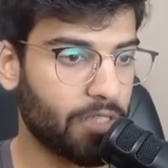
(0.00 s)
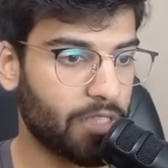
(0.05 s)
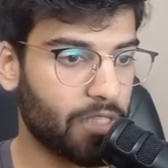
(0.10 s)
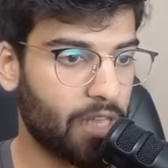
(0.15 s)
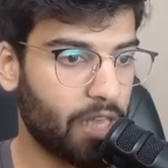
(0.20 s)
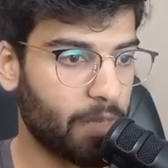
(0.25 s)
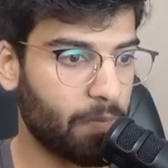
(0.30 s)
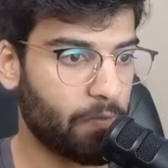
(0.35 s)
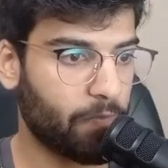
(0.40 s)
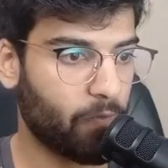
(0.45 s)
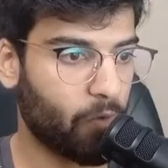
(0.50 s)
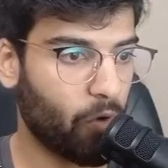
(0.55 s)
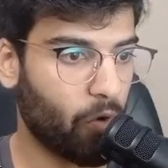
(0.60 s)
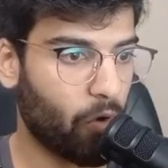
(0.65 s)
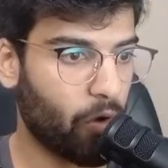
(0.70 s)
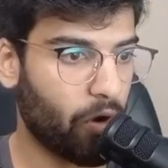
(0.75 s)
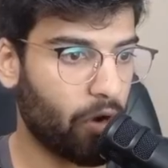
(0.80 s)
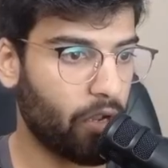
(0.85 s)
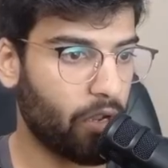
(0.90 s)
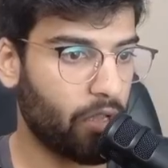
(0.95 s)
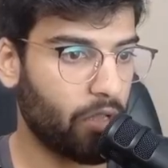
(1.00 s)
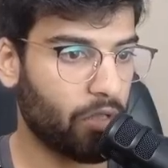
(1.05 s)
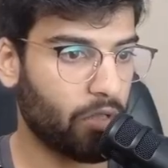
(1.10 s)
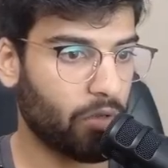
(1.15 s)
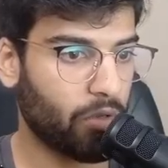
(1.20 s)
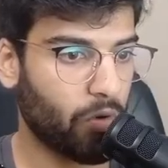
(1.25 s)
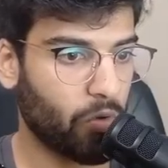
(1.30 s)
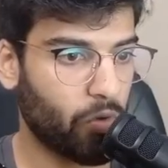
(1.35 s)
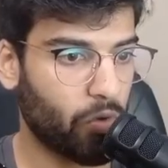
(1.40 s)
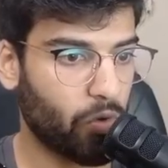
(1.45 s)
like before,
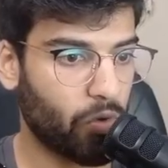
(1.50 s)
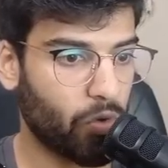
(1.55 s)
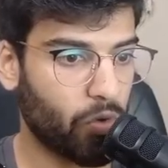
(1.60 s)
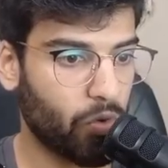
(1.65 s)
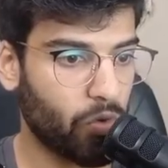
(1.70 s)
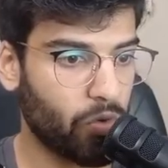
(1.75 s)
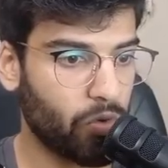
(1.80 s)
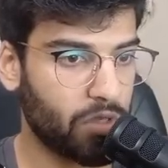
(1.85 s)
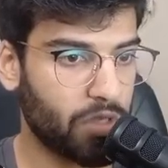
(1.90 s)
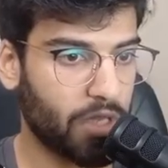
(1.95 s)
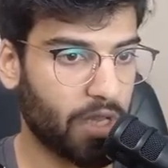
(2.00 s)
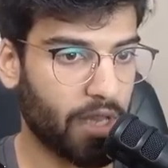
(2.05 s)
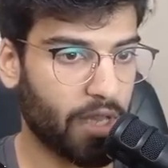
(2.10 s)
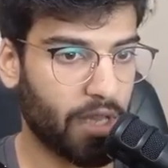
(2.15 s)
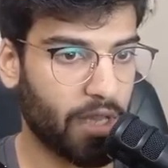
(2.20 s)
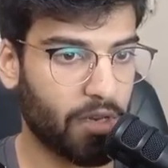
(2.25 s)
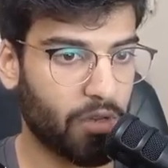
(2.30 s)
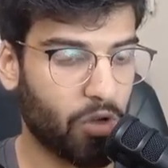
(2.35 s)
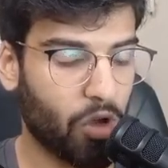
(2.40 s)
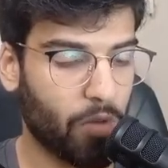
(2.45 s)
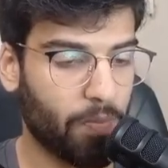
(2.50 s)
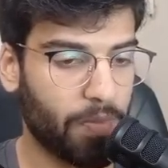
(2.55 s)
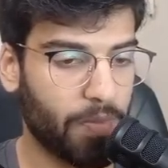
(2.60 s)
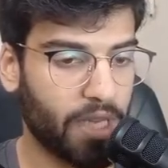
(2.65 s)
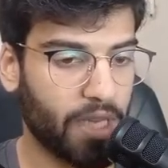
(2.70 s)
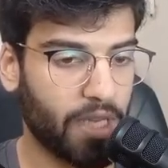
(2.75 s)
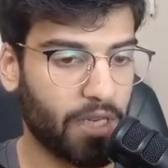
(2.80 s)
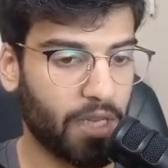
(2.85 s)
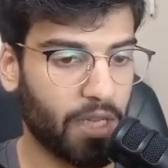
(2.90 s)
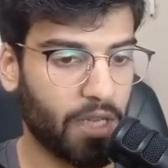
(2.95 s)
go to tools and
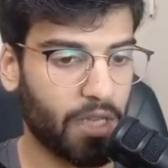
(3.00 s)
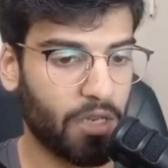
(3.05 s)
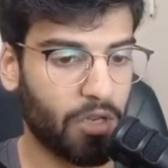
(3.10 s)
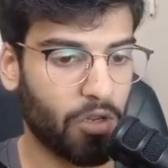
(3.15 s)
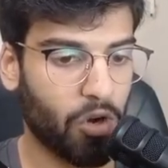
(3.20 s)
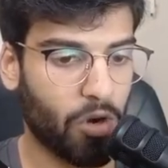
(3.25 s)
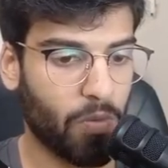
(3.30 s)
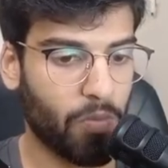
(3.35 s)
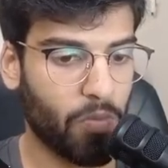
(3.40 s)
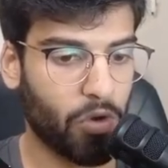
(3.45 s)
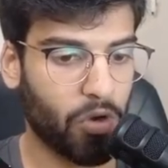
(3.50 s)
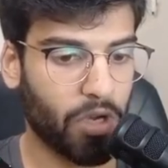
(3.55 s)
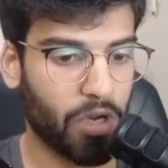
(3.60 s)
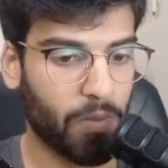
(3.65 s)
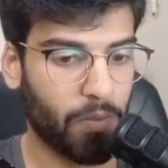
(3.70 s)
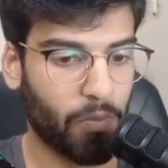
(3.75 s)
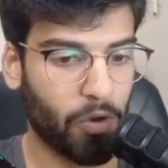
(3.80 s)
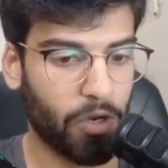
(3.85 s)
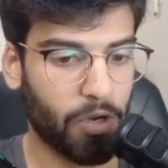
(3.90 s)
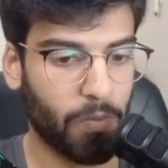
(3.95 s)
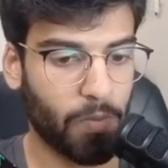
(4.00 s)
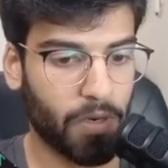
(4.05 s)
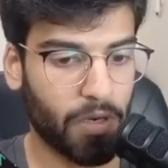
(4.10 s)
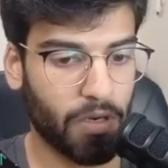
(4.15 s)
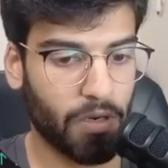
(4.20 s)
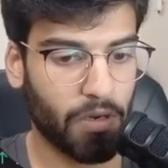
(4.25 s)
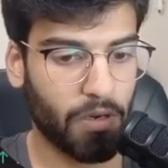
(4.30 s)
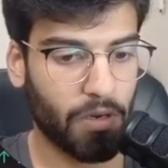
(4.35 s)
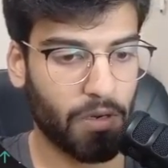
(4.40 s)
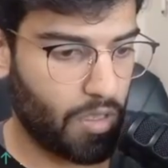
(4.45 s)
copy it in your book an
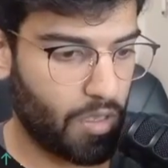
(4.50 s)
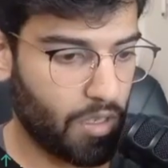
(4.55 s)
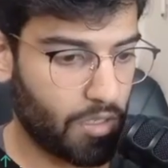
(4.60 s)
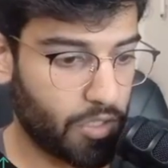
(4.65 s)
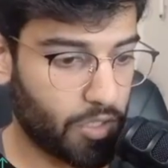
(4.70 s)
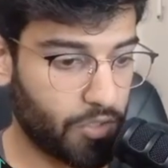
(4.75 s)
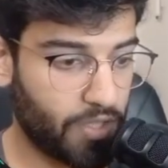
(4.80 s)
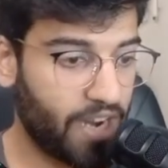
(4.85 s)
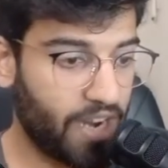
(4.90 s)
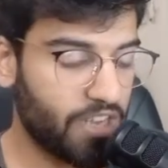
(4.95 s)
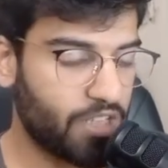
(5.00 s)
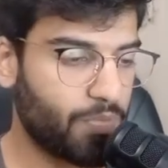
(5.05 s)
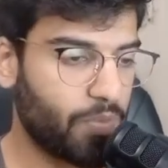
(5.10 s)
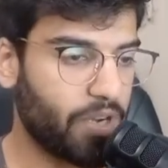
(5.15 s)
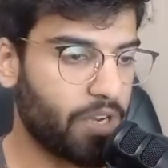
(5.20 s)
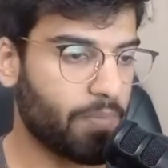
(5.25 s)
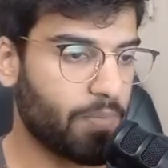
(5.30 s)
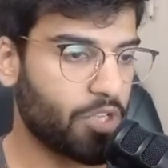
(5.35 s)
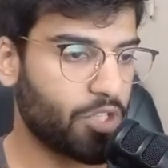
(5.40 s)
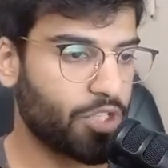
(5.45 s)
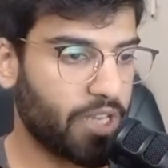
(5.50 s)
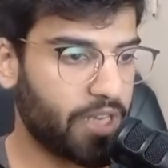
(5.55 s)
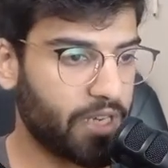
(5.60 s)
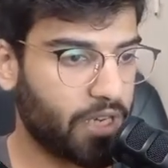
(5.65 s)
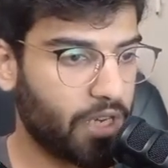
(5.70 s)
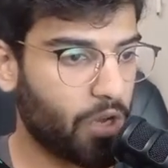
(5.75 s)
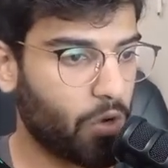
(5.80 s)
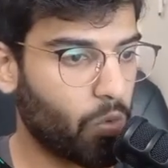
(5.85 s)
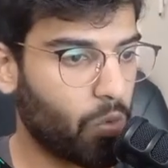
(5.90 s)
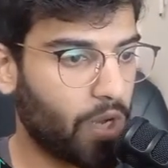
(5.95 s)
appointment. So that is pretty much
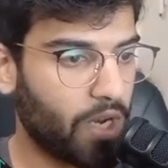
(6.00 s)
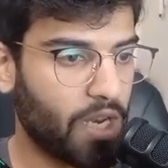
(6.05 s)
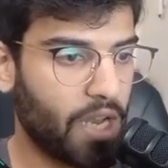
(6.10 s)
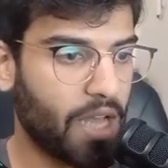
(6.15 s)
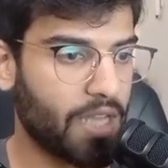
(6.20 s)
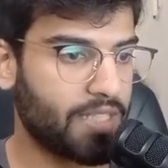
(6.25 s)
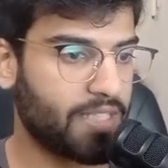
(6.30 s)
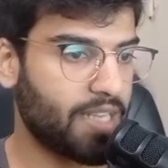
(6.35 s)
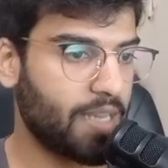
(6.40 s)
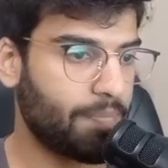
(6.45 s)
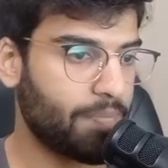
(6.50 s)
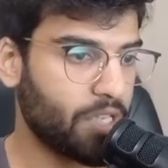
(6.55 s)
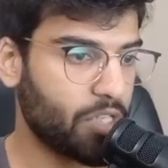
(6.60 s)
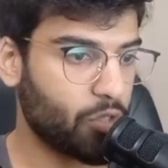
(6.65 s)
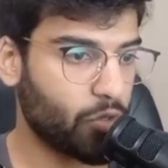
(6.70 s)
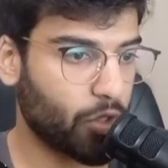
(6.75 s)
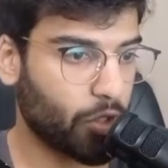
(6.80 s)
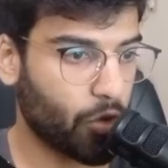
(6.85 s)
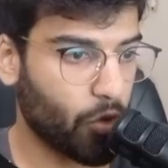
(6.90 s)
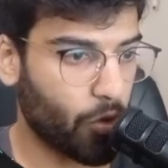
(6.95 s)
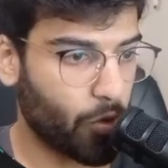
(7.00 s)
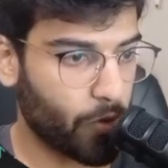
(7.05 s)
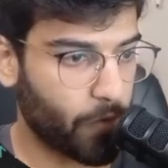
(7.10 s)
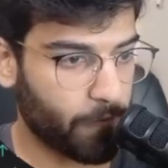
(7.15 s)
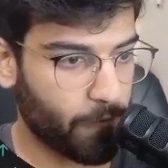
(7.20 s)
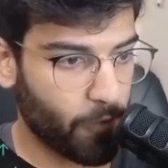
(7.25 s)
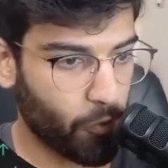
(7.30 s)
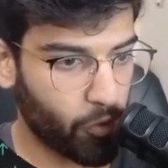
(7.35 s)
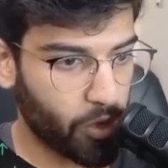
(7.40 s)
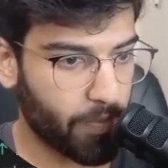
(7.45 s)
it. One last step is you could go to the
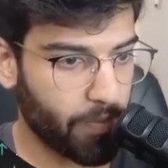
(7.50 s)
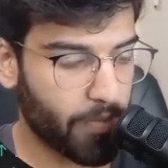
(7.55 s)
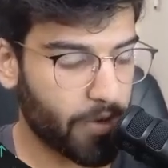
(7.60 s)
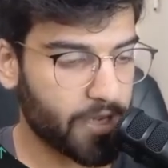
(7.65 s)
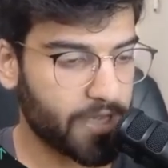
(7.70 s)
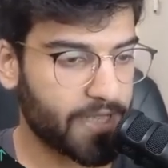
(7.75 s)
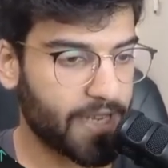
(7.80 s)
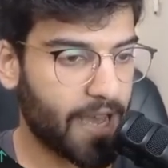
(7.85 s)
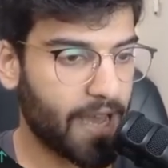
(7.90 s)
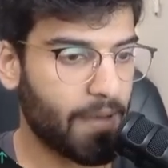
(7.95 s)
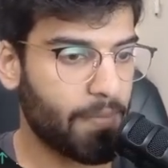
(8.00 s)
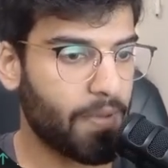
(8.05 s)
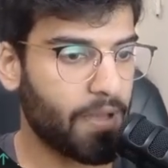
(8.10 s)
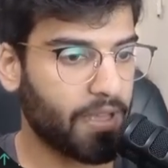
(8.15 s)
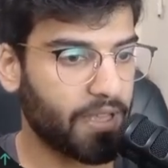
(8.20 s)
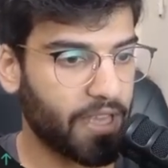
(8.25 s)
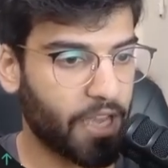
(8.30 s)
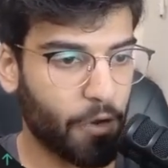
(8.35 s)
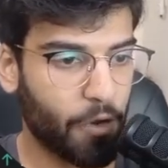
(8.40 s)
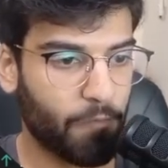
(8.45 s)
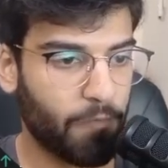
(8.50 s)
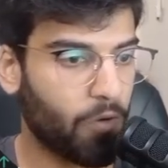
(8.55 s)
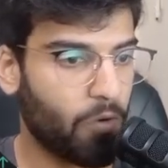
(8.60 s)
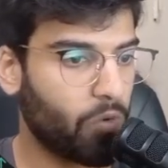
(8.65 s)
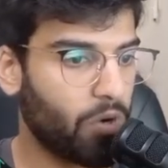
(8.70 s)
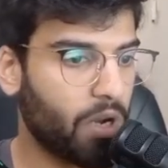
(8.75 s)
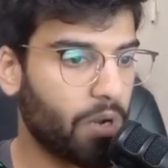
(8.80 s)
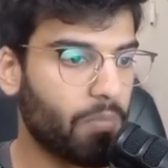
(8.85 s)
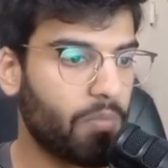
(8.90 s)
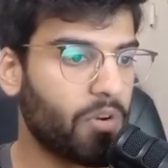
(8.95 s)
phone numbers tab, get a
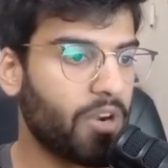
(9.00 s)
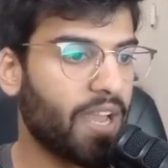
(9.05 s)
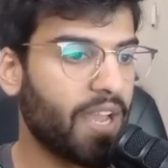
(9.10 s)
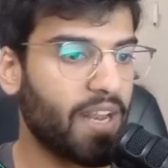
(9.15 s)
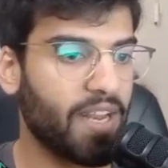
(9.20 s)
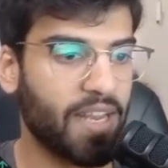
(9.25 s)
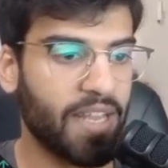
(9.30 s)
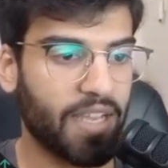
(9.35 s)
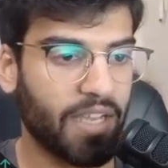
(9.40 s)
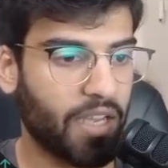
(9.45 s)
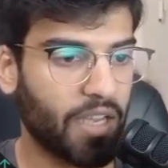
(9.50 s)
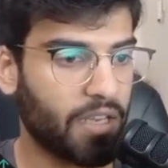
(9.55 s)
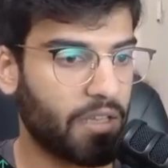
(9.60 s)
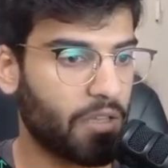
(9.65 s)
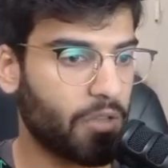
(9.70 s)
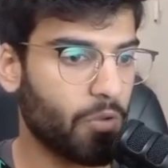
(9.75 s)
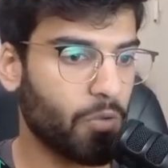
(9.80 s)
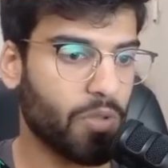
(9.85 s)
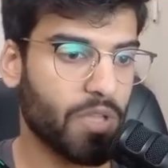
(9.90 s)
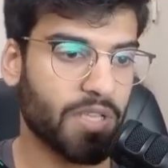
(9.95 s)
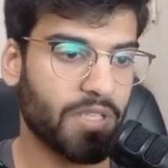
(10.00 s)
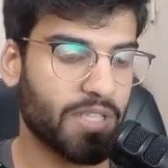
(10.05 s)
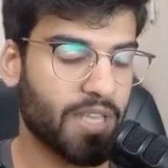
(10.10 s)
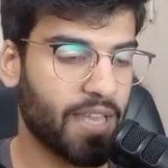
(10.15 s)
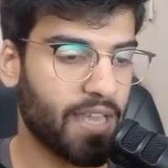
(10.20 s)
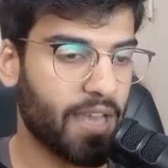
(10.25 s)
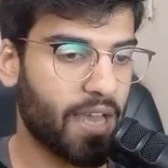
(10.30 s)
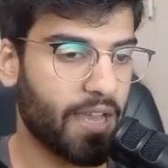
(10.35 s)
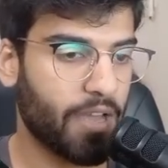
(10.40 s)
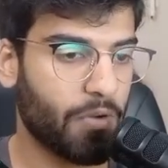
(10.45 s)
phone number and link it to this
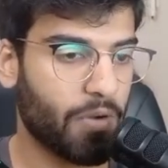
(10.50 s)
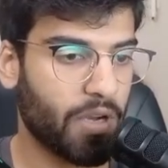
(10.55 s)
AI